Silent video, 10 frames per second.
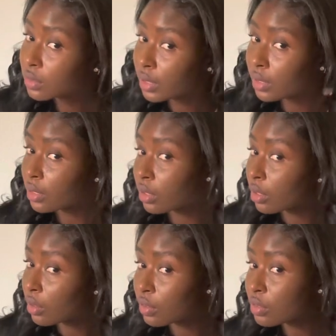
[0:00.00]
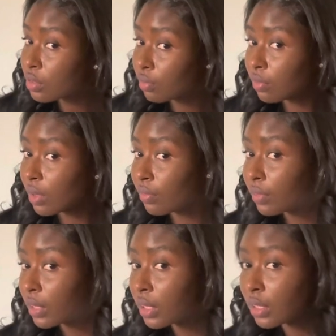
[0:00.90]
To get the curls
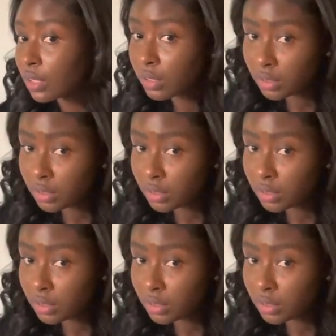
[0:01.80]
fluffy.